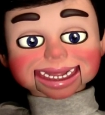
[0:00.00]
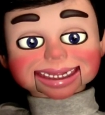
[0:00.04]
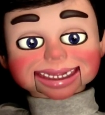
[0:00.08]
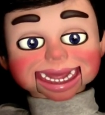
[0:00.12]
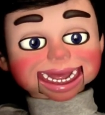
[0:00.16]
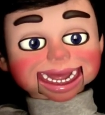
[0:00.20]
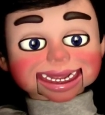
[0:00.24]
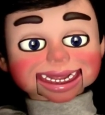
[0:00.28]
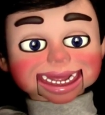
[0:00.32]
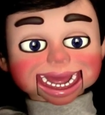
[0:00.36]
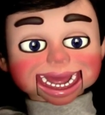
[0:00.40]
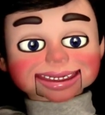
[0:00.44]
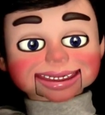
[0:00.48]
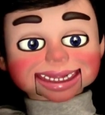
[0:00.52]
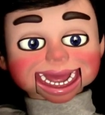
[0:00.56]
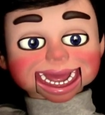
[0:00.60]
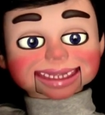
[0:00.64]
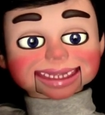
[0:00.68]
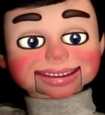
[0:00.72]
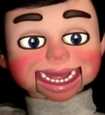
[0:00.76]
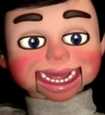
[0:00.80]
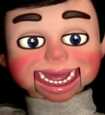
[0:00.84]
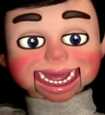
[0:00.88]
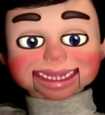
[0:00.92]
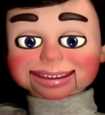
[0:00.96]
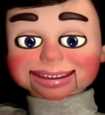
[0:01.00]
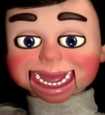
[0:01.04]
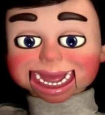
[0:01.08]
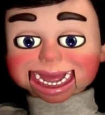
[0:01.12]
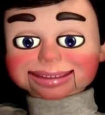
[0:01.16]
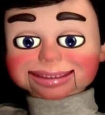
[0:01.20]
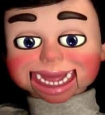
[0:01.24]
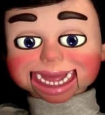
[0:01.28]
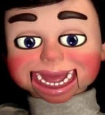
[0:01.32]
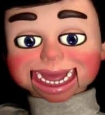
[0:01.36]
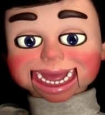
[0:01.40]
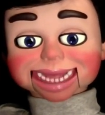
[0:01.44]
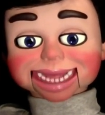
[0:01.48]
the tolerance down to about
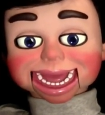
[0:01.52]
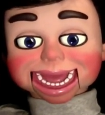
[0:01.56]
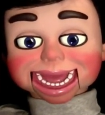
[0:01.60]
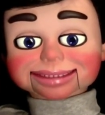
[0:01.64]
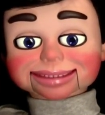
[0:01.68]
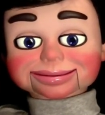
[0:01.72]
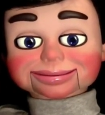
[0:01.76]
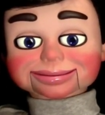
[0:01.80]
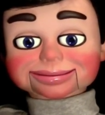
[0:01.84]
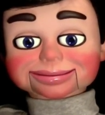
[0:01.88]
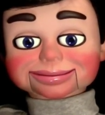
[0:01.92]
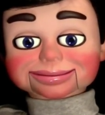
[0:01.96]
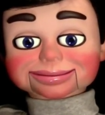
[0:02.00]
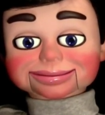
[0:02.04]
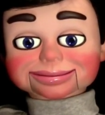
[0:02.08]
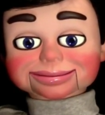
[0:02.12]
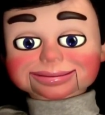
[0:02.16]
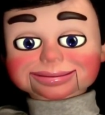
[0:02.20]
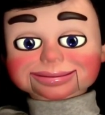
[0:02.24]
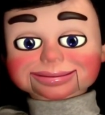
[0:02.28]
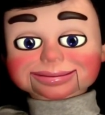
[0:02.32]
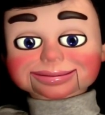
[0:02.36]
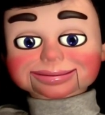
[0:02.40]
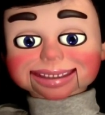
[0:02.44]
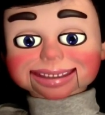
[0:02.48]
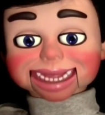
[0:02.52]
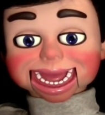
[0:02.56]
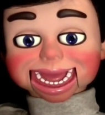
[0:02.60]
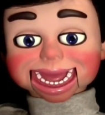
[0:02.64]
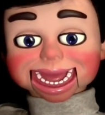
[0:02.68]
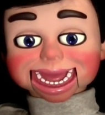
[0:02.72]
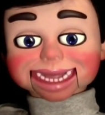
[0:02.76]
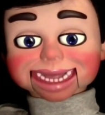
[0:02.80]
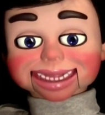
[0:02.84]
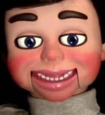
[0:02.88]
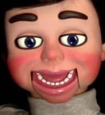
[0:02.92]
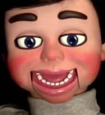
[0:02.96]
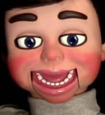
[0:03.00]
13
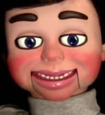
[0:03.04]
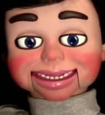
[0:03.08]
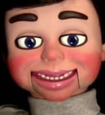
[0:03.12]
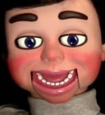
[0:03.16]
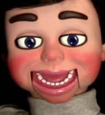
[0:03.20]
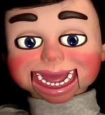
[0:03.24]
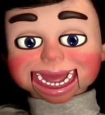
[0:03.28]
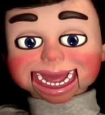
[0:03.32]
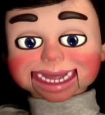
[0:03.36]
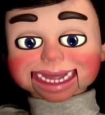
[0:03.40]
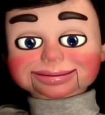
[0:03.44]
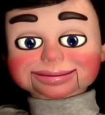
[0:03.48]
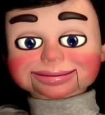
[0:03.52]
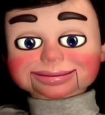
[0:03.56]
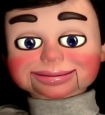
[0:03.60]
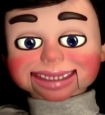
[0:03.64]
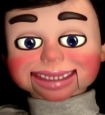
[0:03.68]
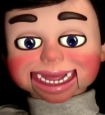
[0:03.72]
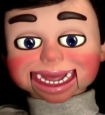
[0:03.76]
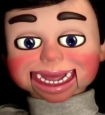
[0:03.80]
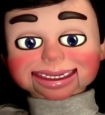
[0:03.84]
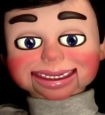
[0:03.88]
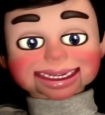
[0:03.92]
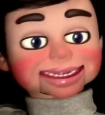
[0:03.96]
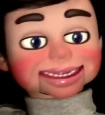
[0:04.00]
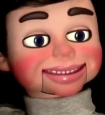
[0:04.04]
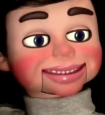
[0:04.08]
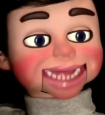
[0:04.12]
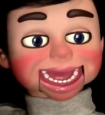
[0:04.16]
and there you go. Photoshop